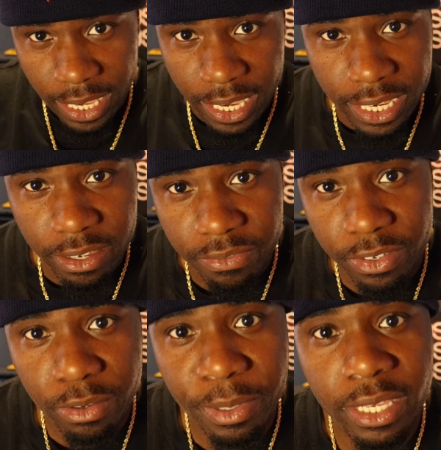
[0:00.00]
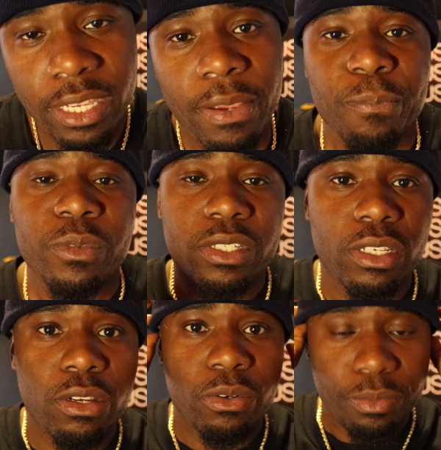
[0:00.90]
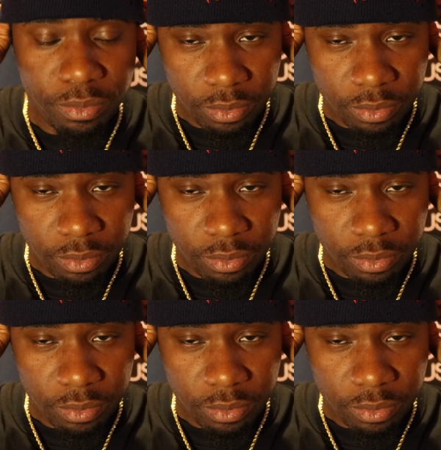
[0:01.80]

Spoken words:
head, you feel me? So